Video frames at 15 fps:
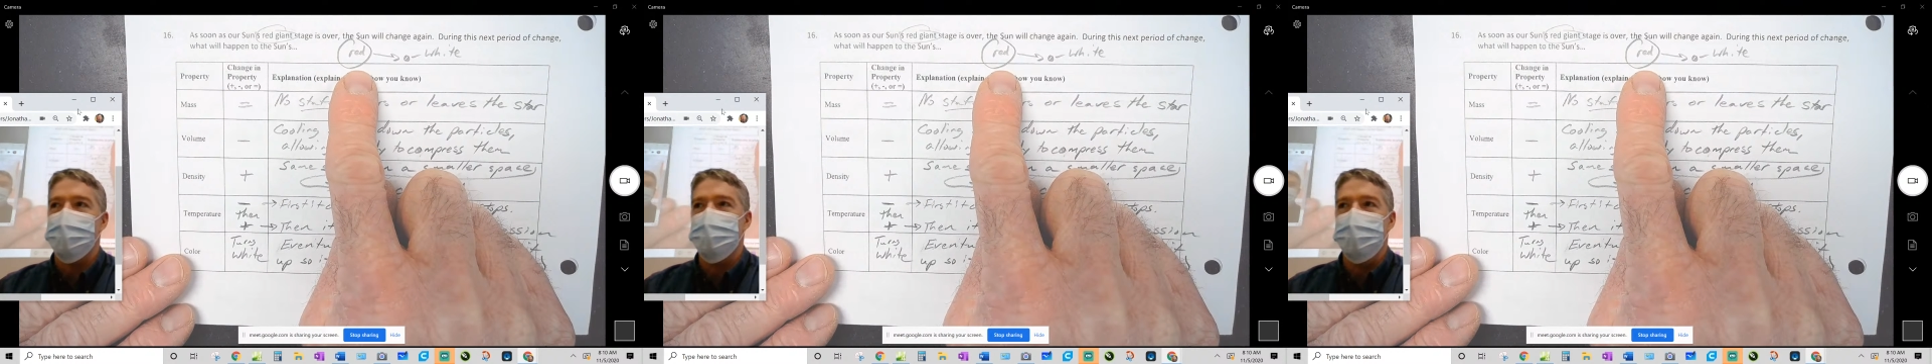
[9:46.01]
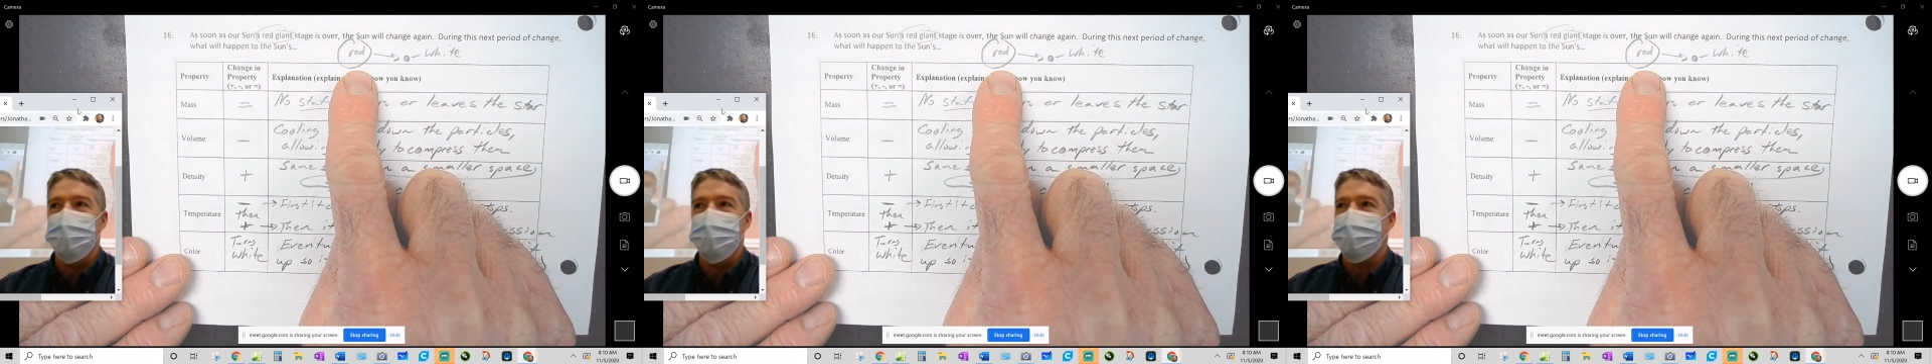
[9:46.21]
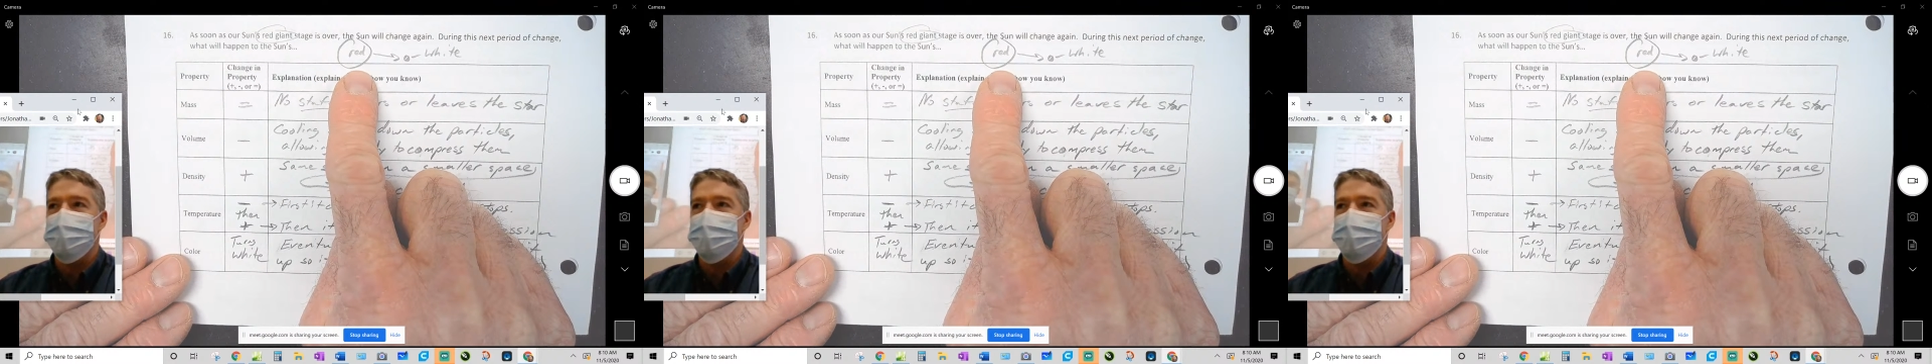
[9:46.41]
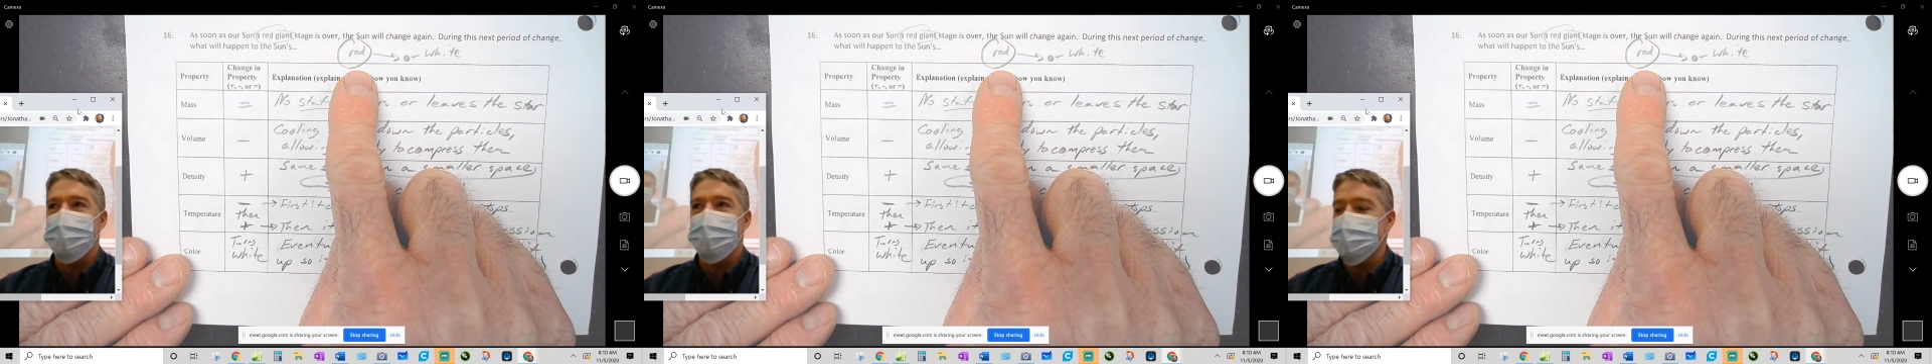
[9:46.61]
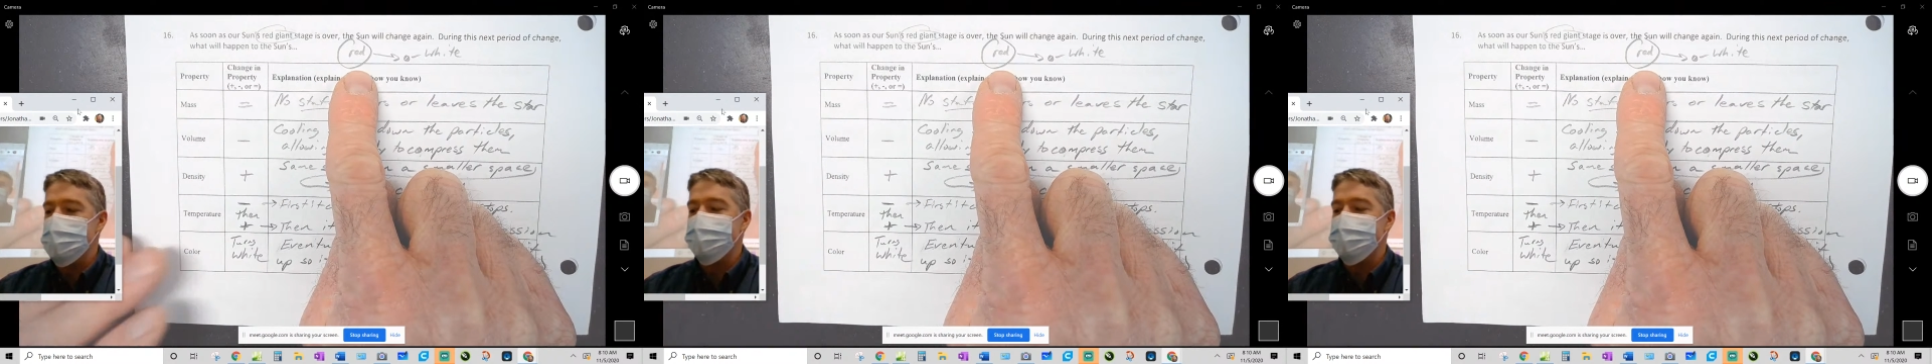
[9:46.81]
That's a
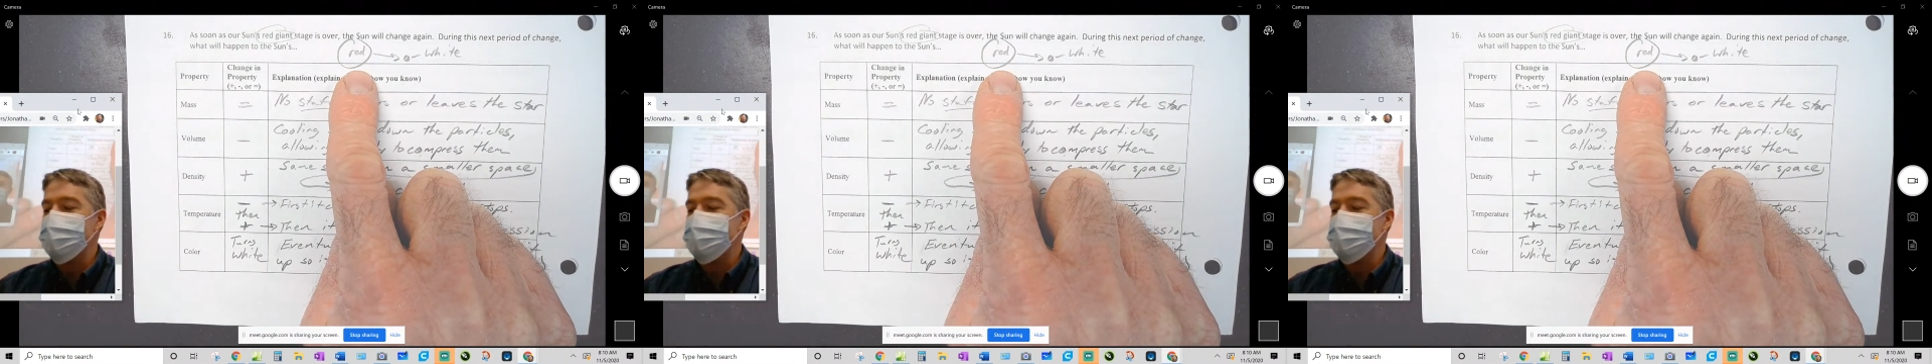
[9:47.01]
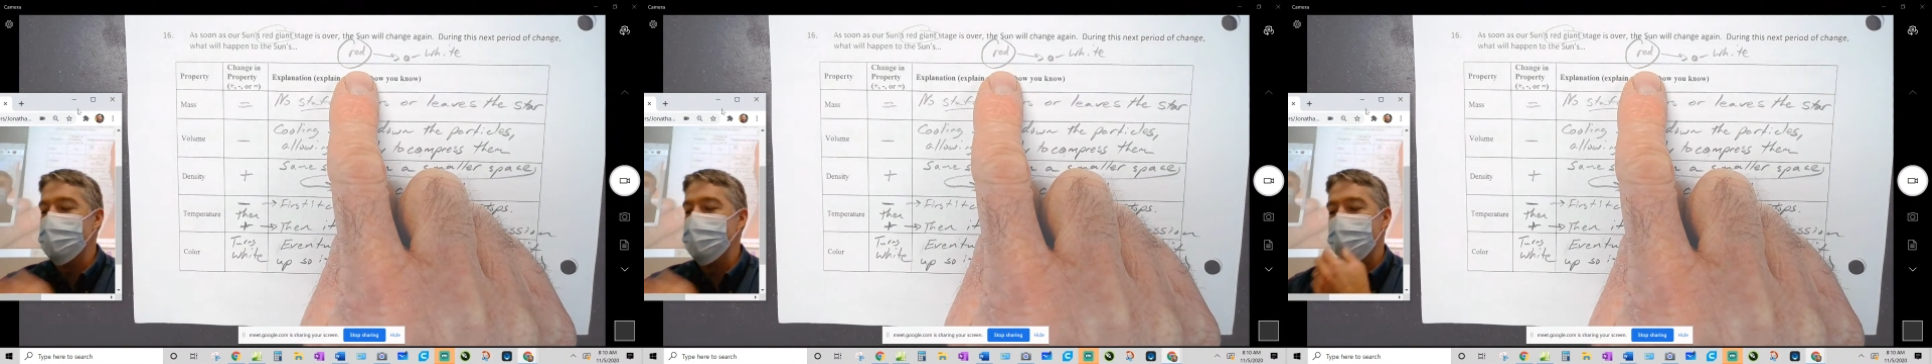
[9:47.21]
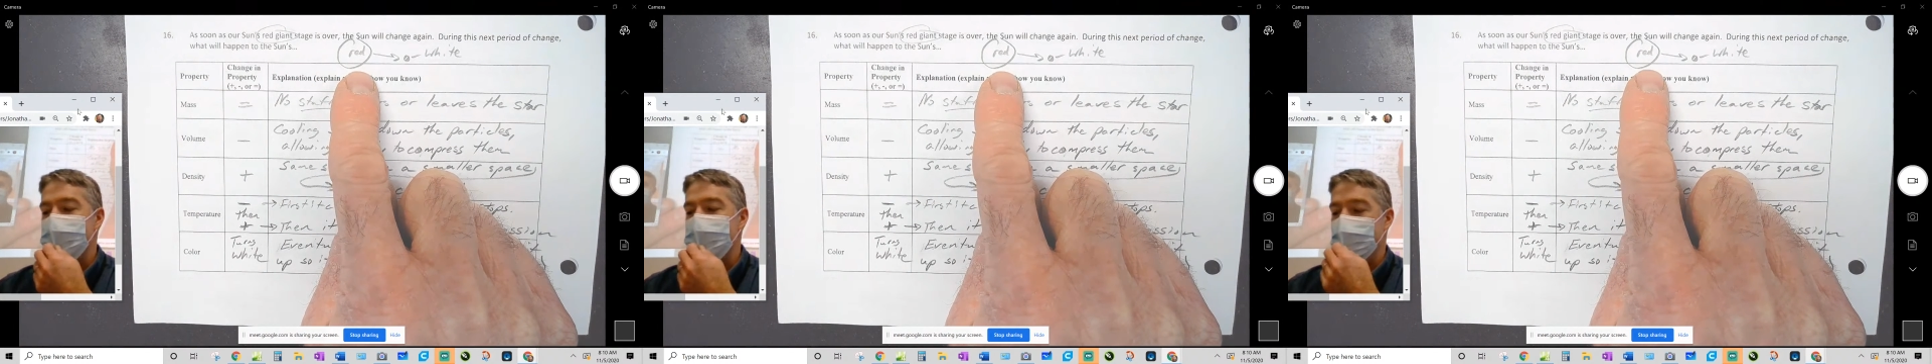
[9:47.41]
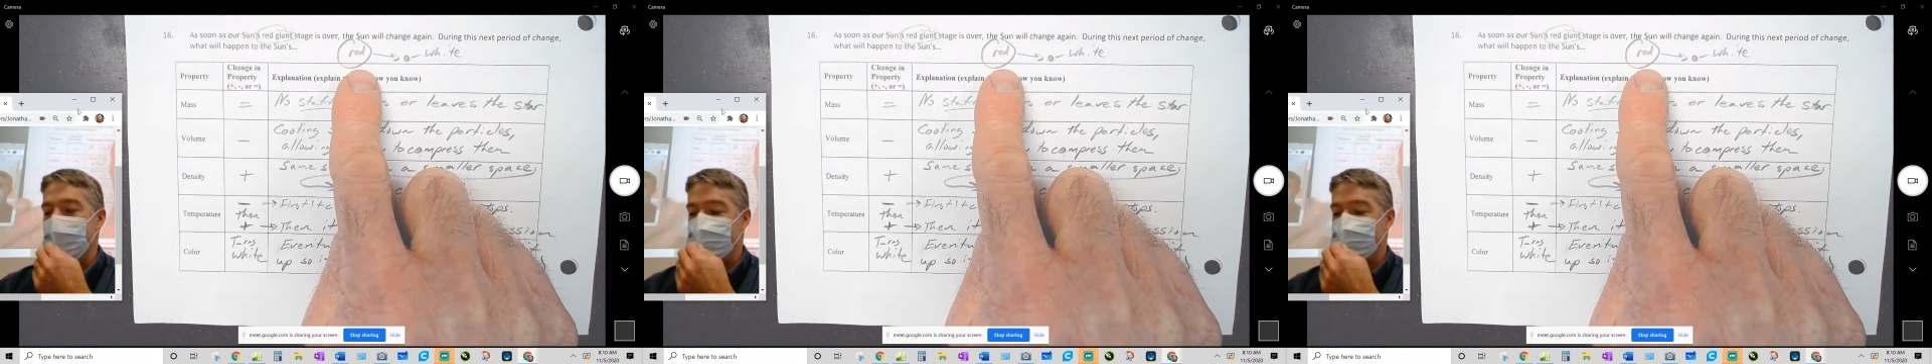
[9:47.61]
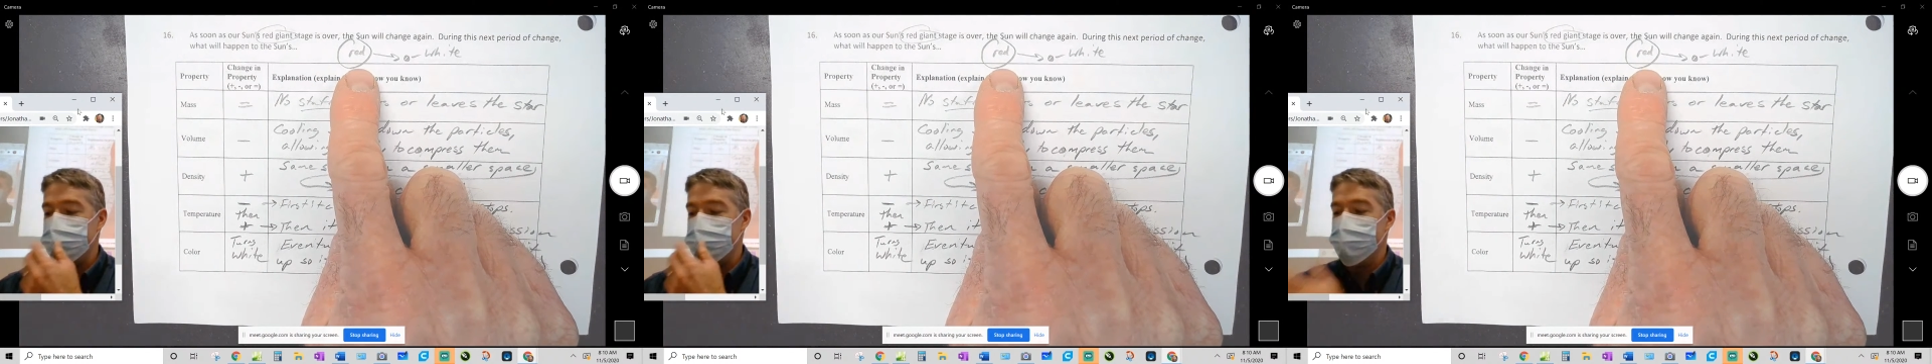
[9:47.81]
very clear answer here.